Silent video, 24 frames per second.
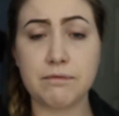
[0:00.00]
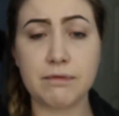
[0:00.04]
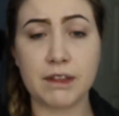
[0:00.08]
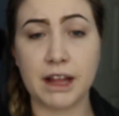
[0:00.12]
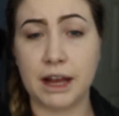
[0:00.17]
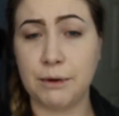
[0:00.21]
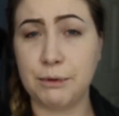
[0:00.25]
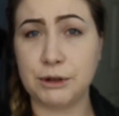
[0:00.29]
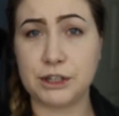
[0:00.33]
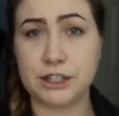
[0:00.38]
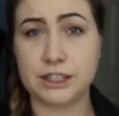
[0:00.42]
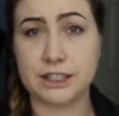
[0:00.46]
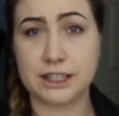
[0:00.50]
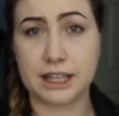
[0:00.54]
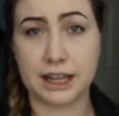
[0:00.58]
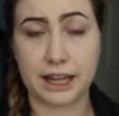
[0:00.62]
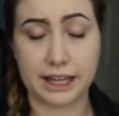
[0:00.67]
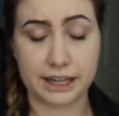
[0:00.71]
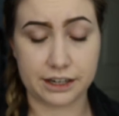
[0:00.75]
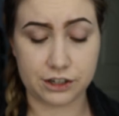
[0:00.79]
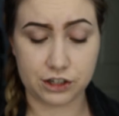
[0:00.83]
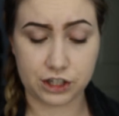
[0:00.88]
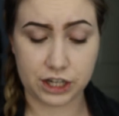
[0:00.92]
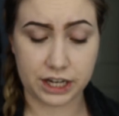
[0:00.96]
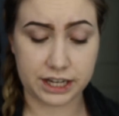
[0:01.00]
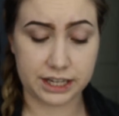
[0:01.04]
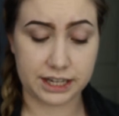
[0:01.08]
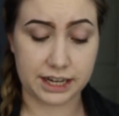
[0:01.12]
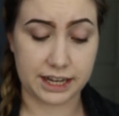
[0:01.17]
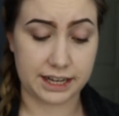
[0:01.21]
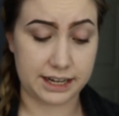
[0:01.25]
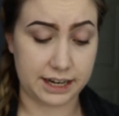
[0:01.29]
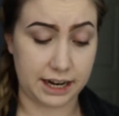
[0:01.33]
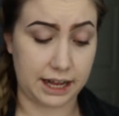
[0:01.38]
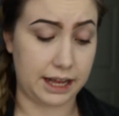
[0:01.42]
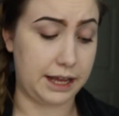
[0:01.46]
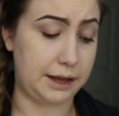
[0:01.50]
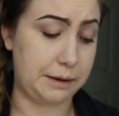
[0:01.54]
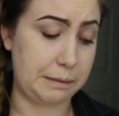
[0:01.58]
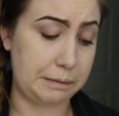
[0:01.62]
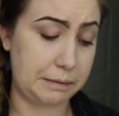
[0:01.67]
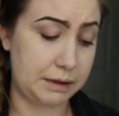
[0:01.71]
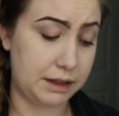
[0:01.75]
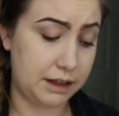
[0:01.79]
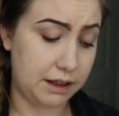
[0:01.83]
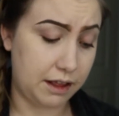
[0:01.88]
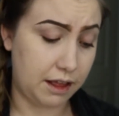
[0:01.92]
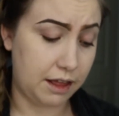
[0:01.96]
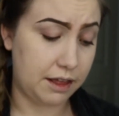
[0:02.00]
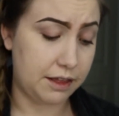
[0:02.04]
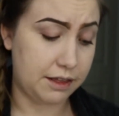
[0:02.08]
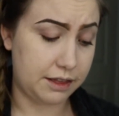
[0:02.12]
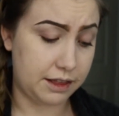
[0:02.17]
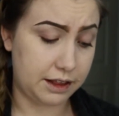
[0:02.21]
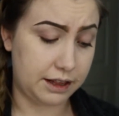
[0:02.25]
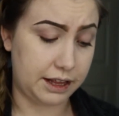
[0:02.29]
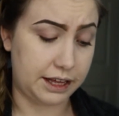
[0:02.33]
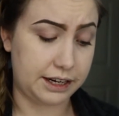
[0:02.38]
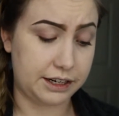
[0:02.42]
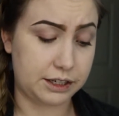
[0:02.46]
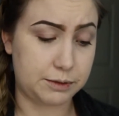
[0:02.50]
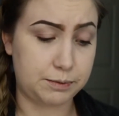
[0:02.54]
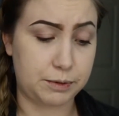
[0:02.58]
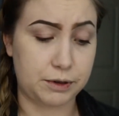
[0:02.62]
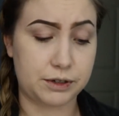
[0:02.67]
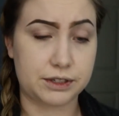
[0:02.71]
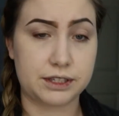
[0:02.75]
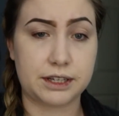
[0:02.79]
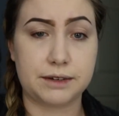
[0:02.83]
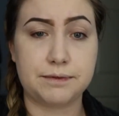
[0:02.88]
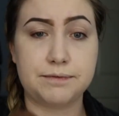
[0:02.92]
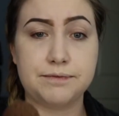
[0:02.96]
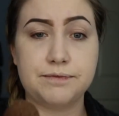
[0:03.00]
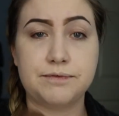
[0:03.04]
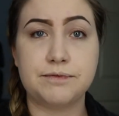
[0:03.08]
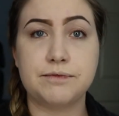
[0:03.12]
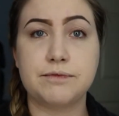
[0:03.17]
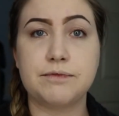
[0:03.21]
which is the lightest shade, and I am the lightest person.